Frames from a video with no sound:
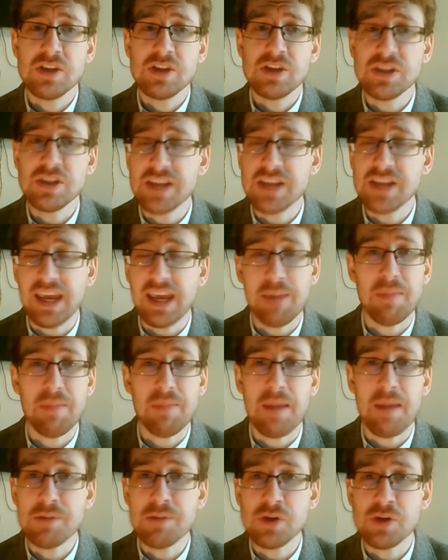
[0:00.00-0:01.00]
just to
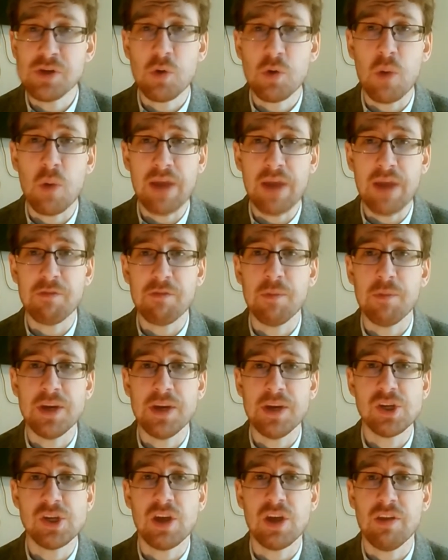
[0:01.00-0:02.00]
keep them two away from
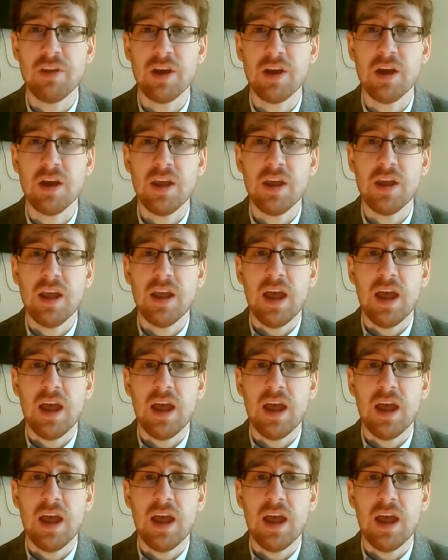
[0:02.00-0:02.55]
each other.